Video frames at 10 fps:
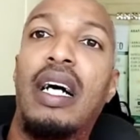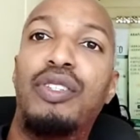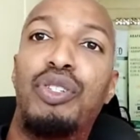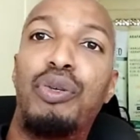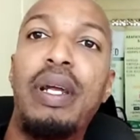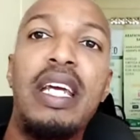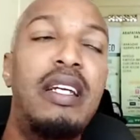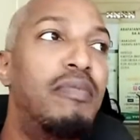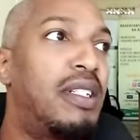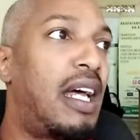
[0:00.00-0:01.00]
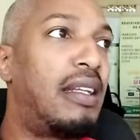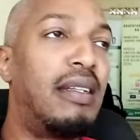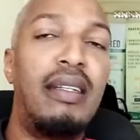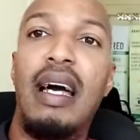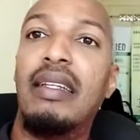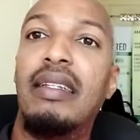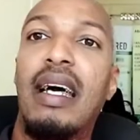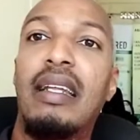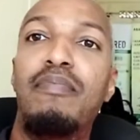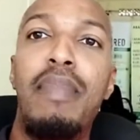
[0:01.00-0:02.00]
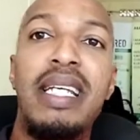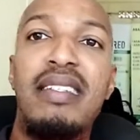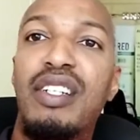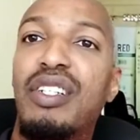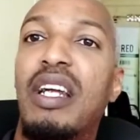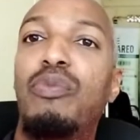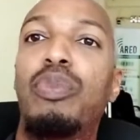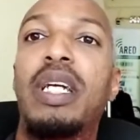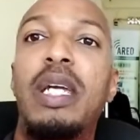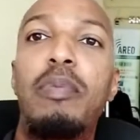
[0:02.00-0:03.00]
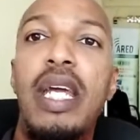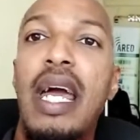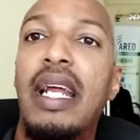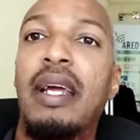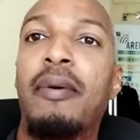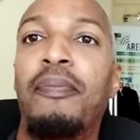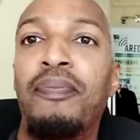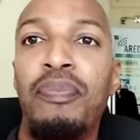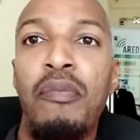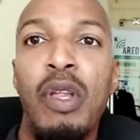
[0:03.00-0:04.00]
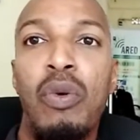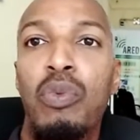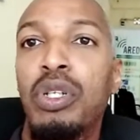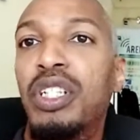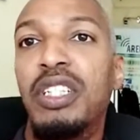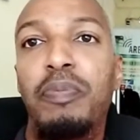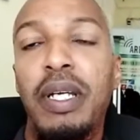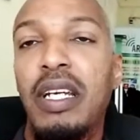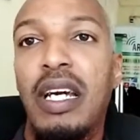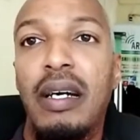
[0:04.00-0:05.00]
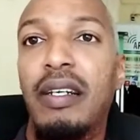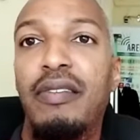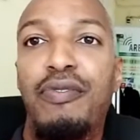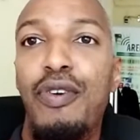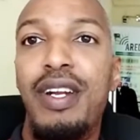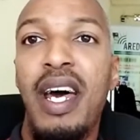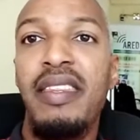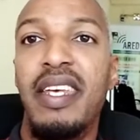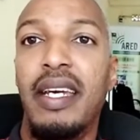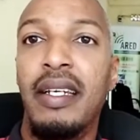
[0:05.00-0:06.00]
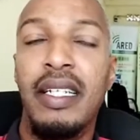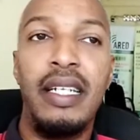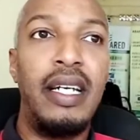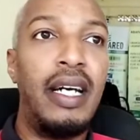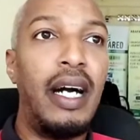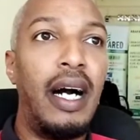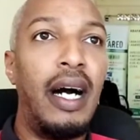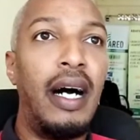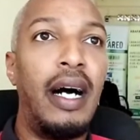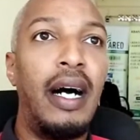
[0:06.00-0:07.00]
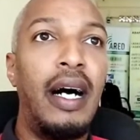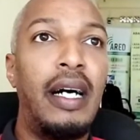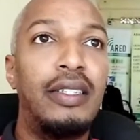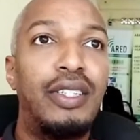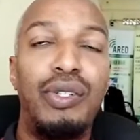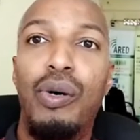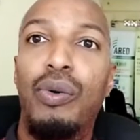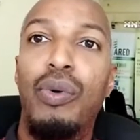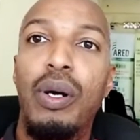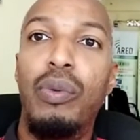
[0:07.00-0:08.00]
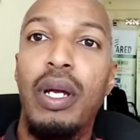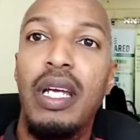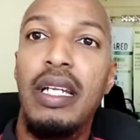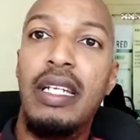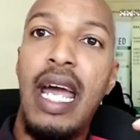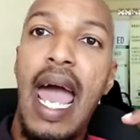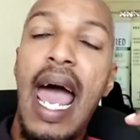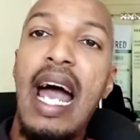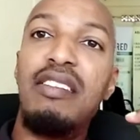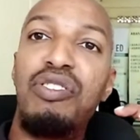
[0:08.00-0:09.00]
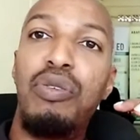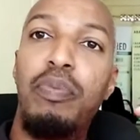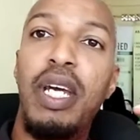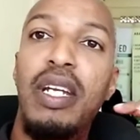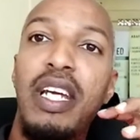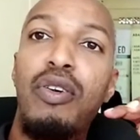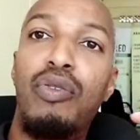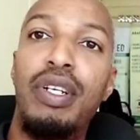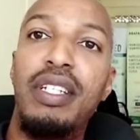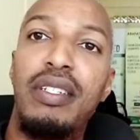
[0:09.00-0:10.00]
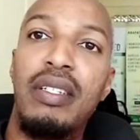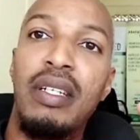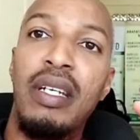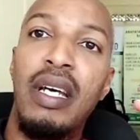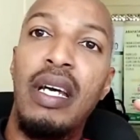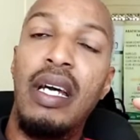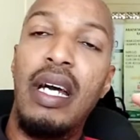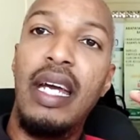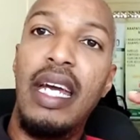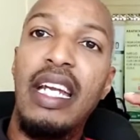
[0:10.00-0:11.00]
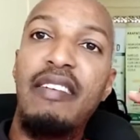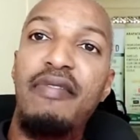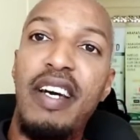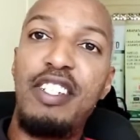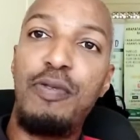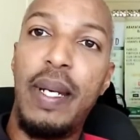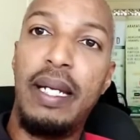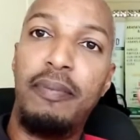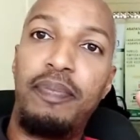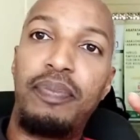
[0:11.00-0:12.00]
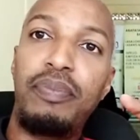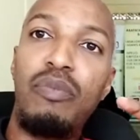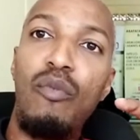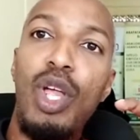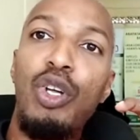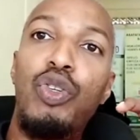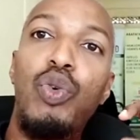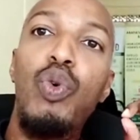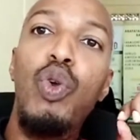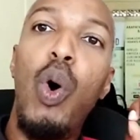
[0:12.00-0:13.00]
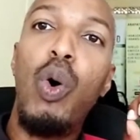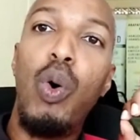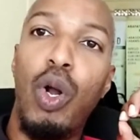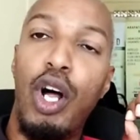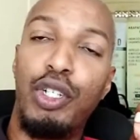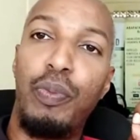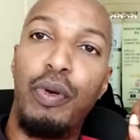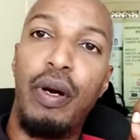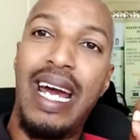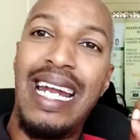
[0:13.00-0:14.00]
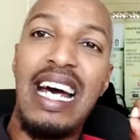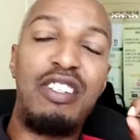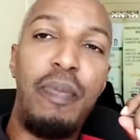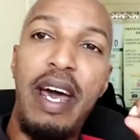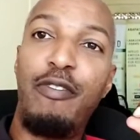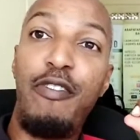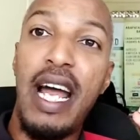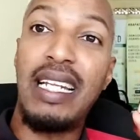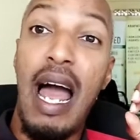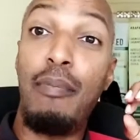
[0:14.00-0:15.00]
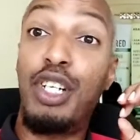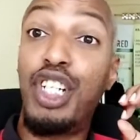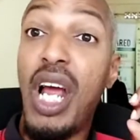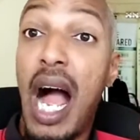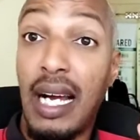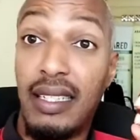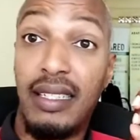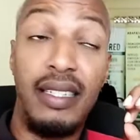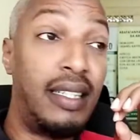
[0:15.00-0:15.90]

dreams that message that we keep getting will just be for nothing. So there has to be an increase in investment to local entrepreneurs. And as a matter of fact, I'm shocked.